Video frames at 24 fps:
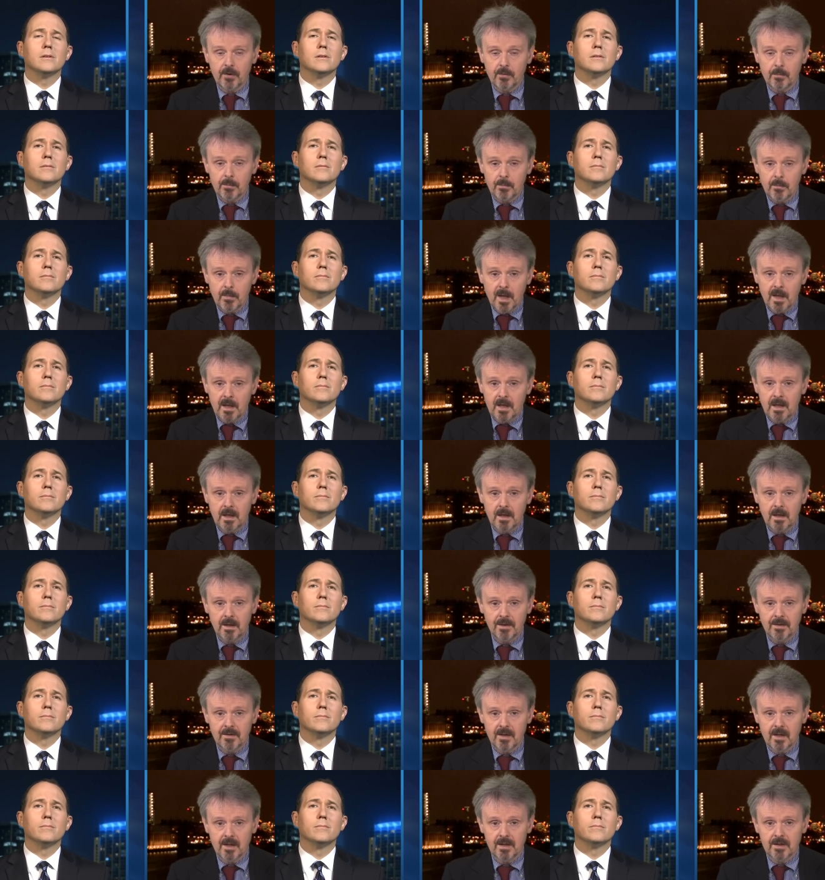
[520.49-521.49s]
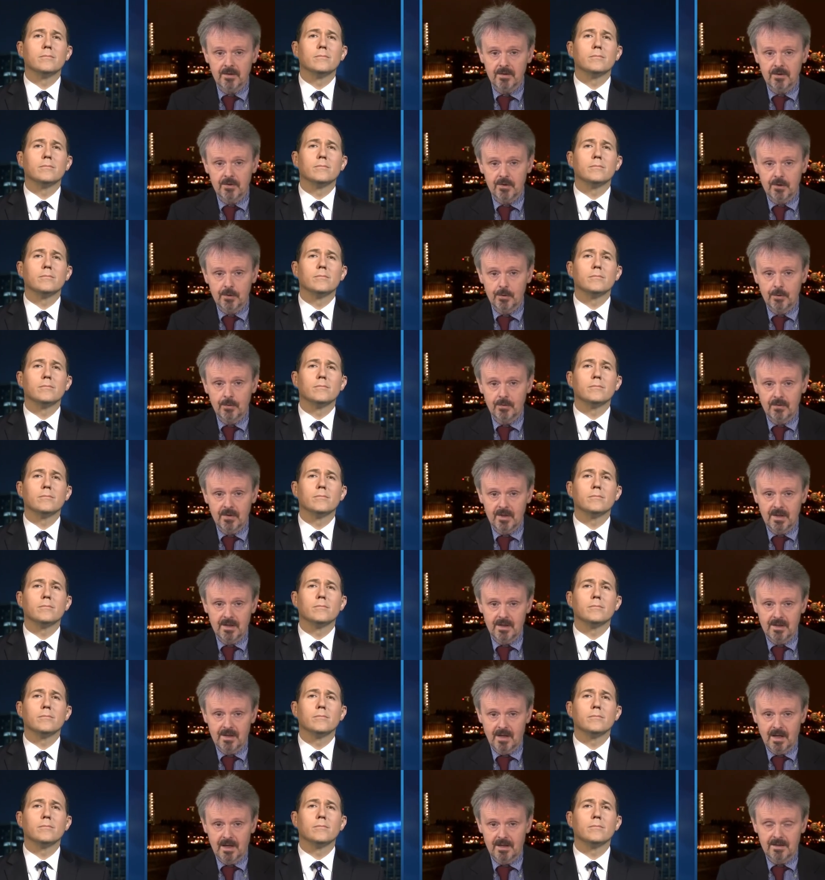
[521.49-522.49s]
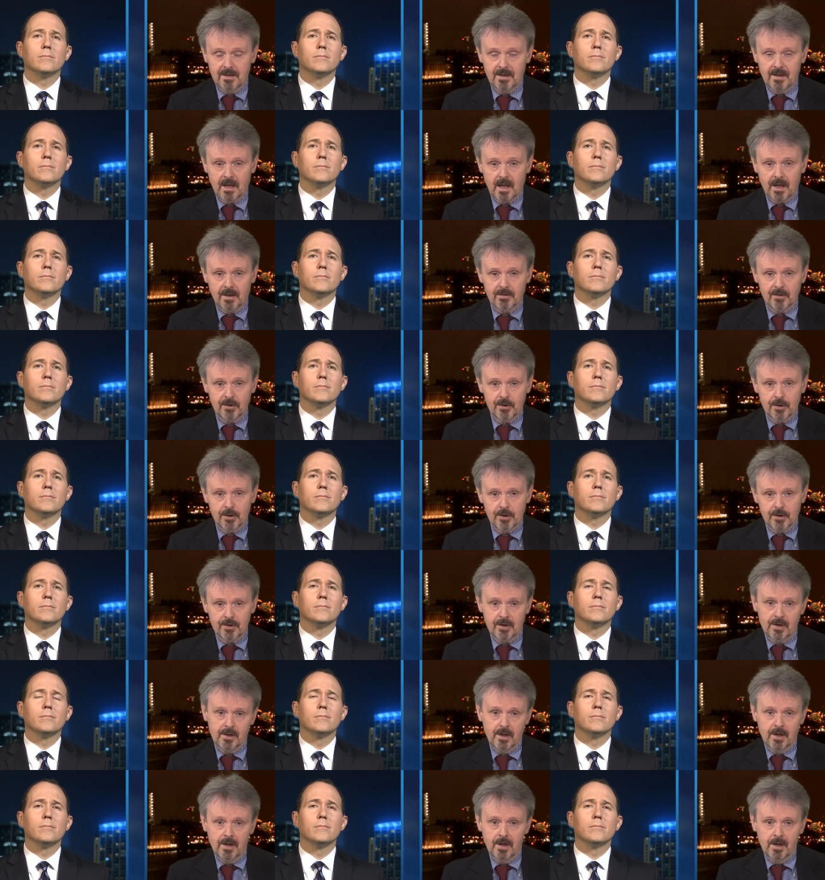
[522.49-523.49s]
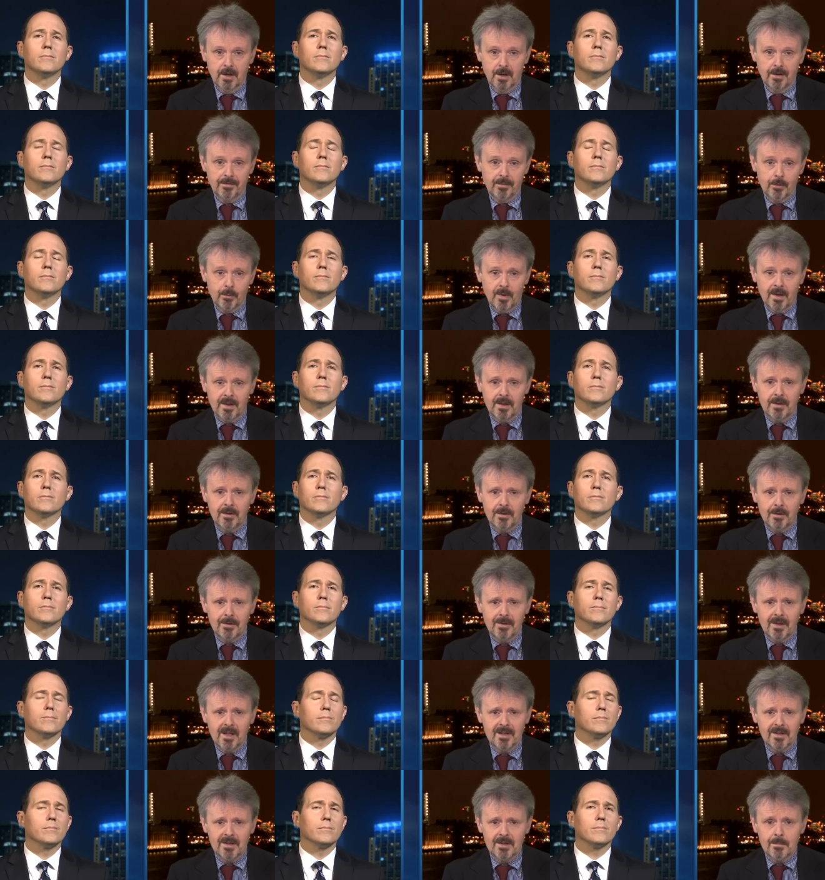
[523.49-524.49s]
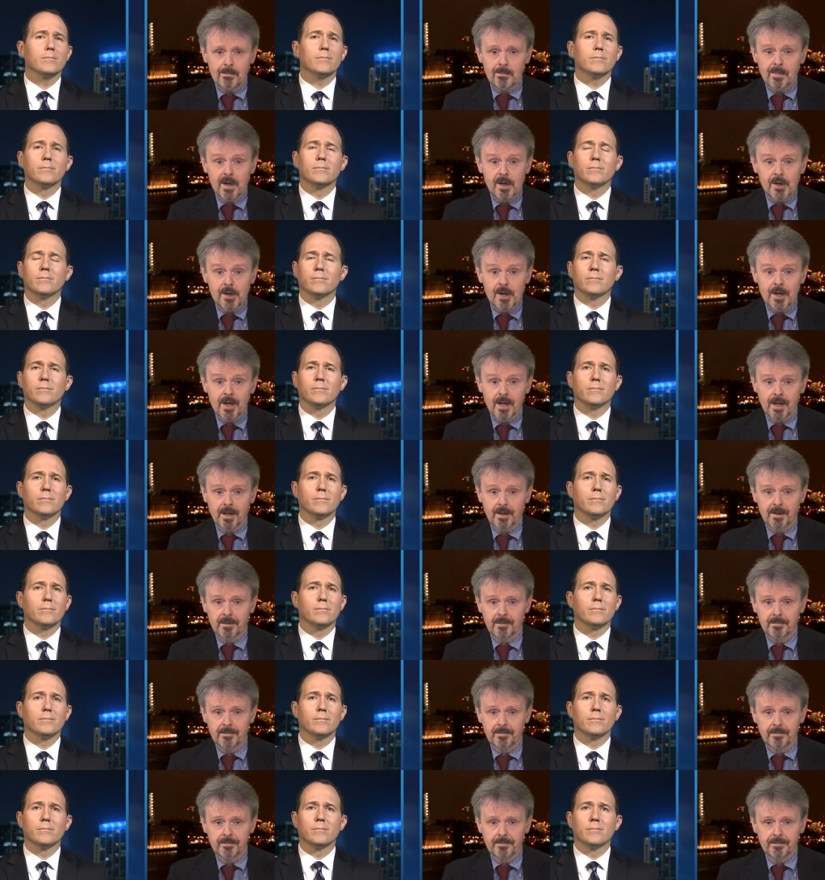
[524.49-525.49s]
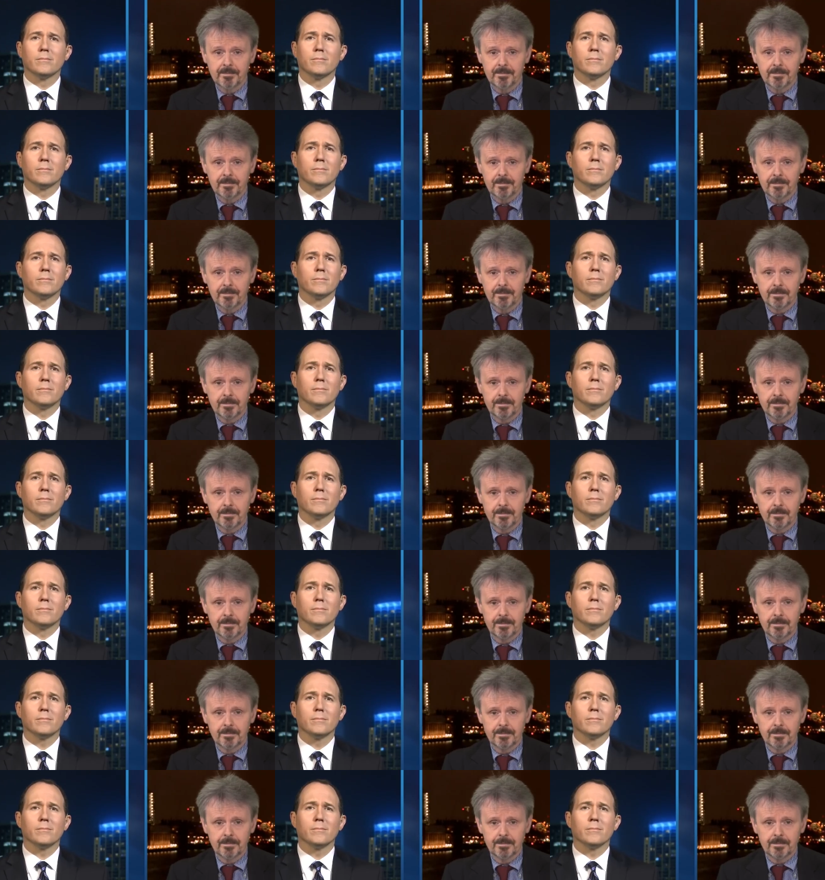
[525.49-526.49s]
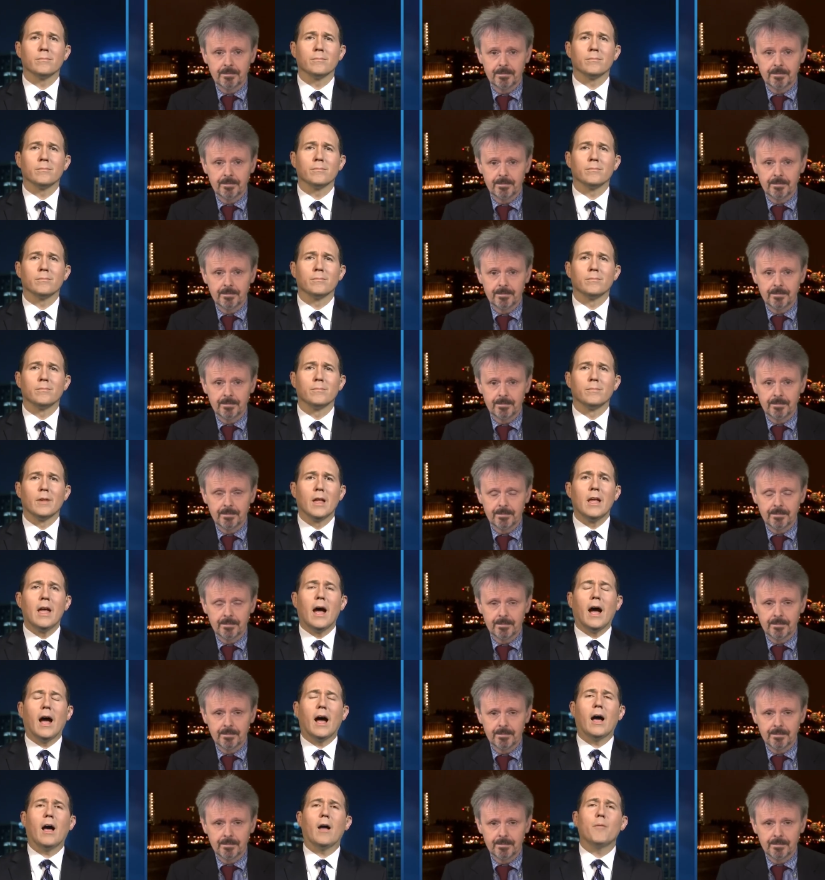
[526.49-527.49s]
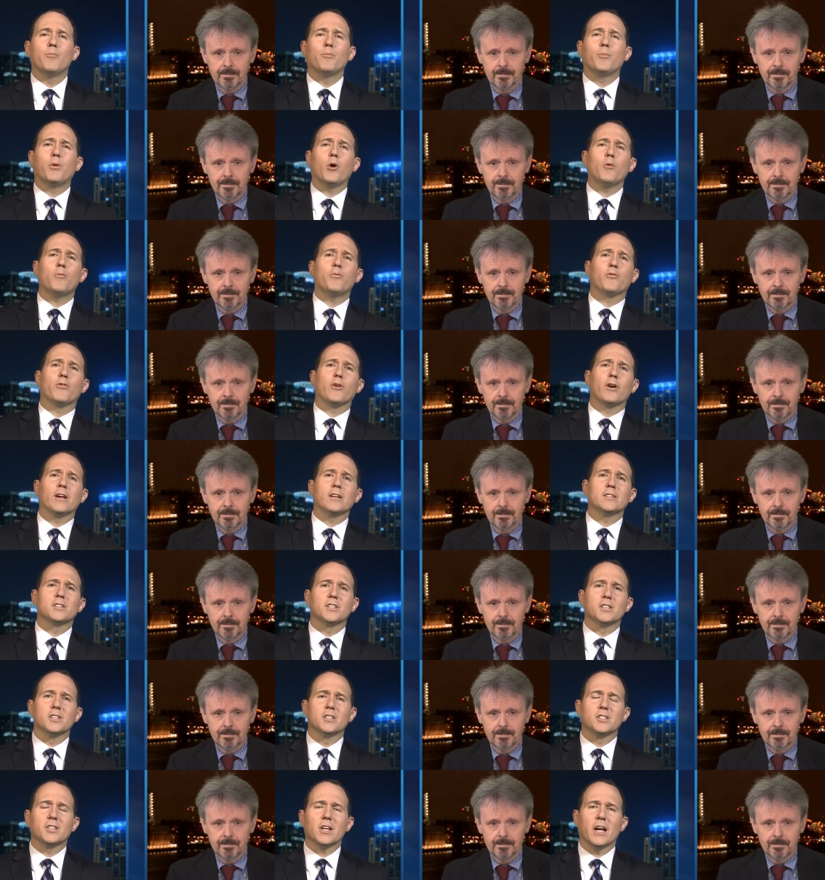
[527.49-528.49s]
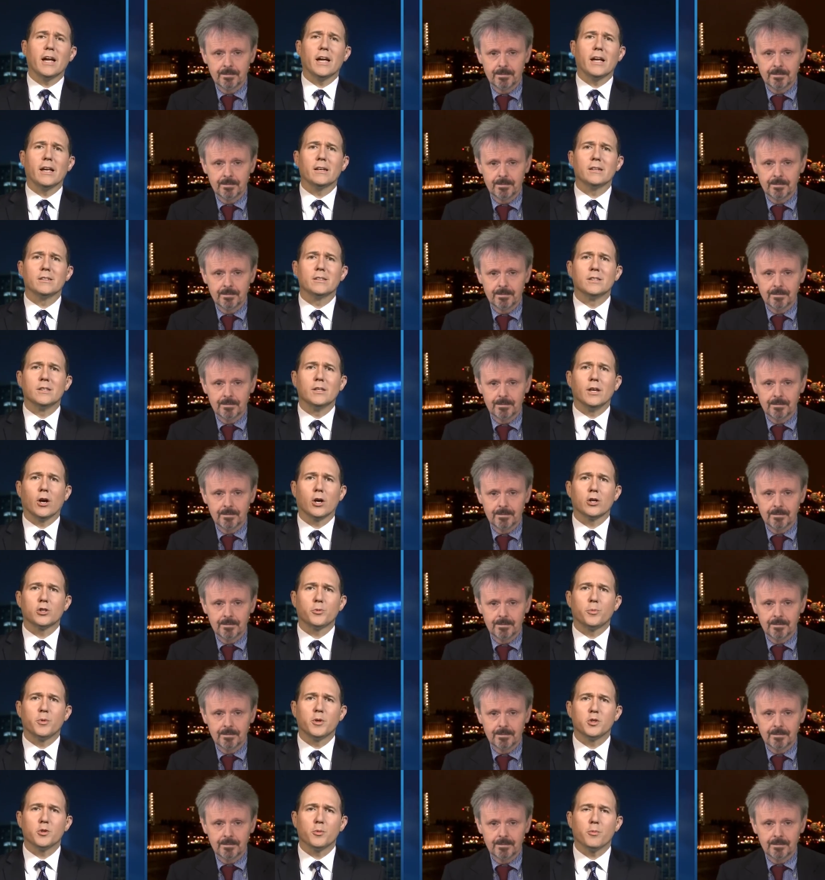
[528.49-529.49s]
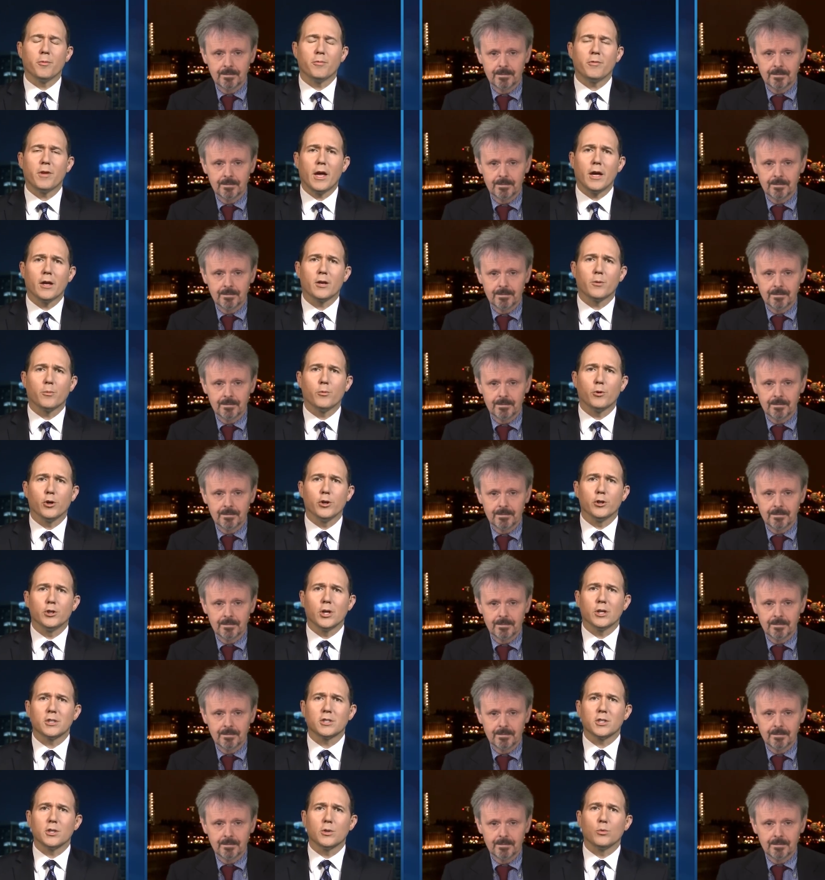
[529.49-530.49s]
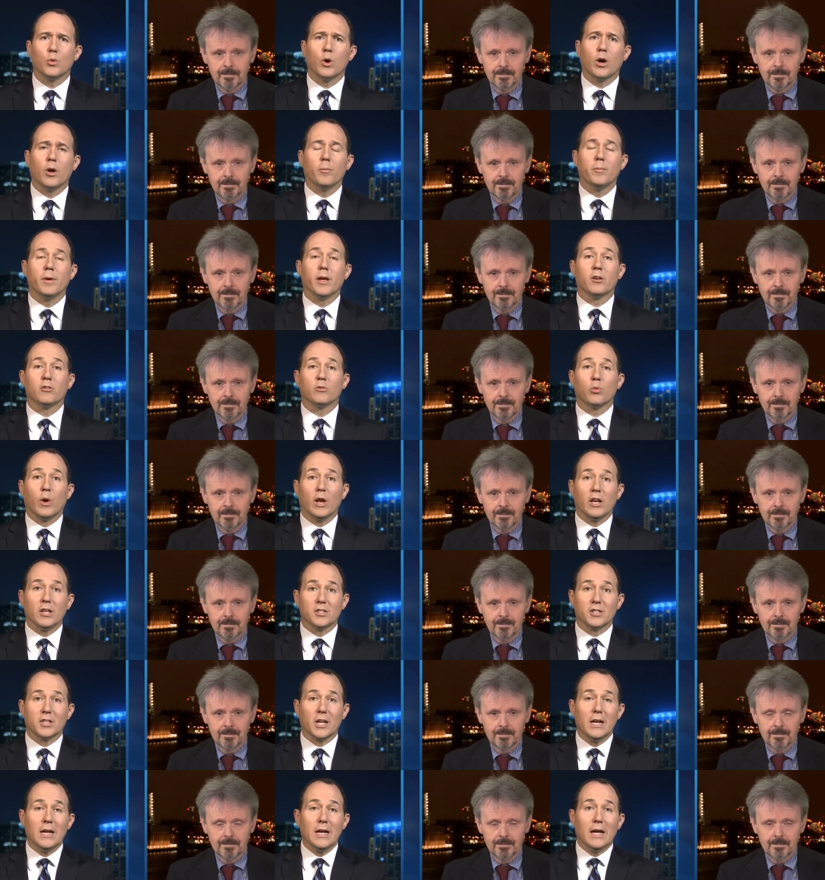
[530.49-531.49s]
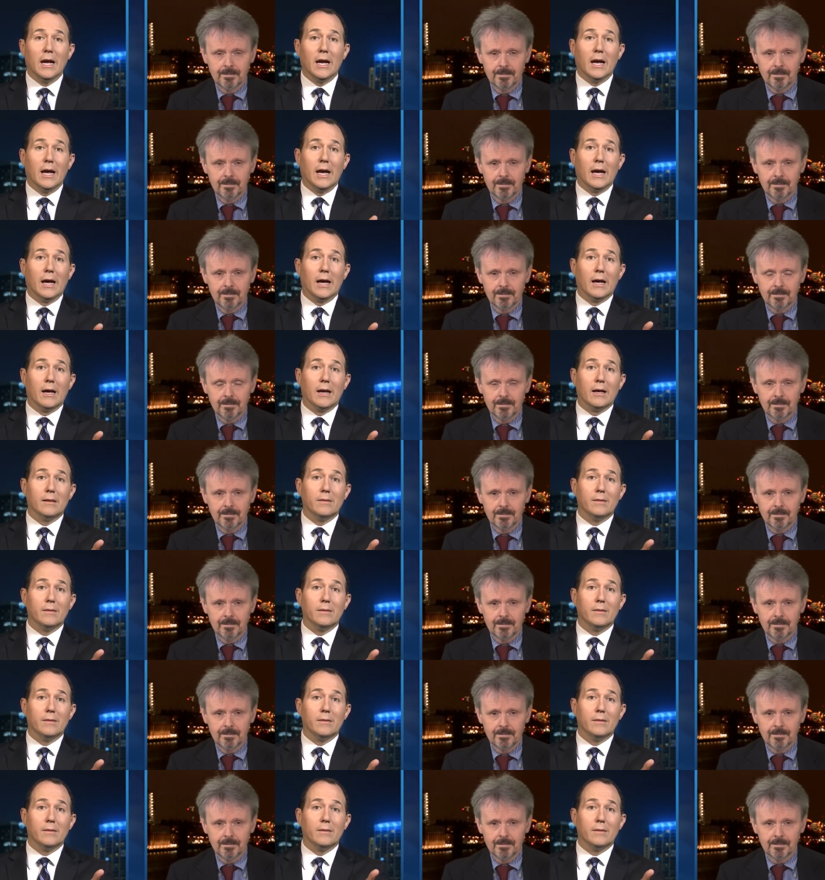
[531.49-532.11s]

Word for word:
Speaker 1: many things do these days in the Catholic Church, for the way they do things in hmm. Beijing.
Speaker 2: Hmm. Uh, Pope Francis and the Archbishop of Canterbury, Justin Welby, as well as uh,